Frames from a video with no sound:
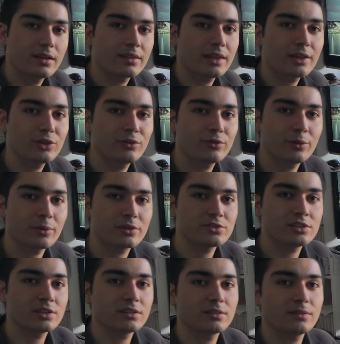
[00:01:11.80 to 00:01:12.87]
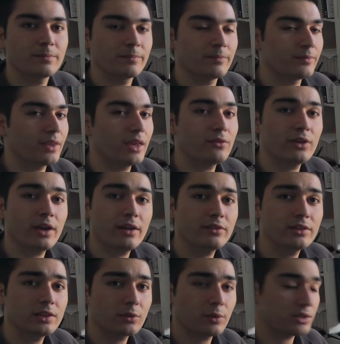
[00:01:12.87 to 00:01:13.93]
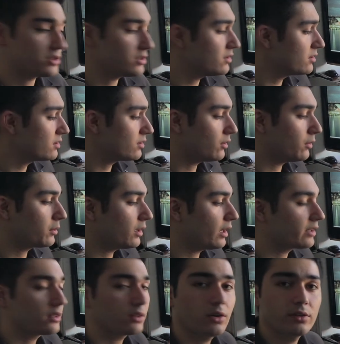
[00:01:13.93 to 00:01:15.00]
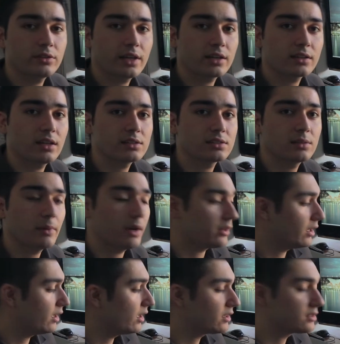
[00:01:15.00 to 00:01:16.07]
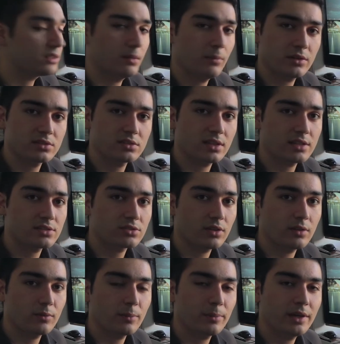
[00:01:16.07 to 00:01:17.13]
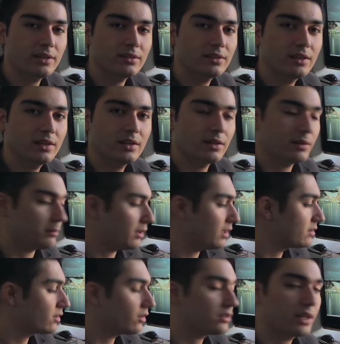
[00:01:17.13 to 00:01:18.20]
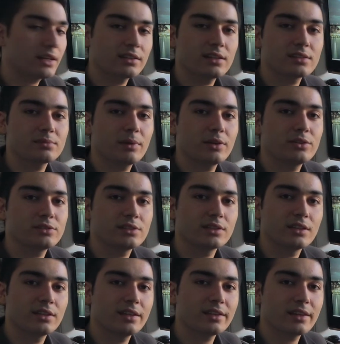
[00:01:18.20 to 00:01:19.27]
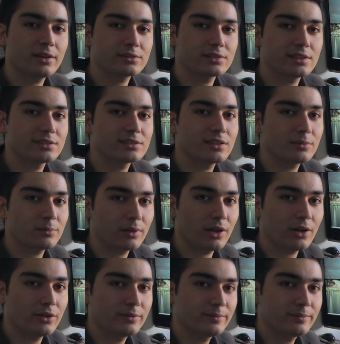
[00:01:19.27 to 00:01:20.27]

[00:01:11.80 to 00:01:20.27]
Thank you for watching. If you have any questions or would like to contact us about getting a C+ touchscreen repaired, please contact us by using the details listed below.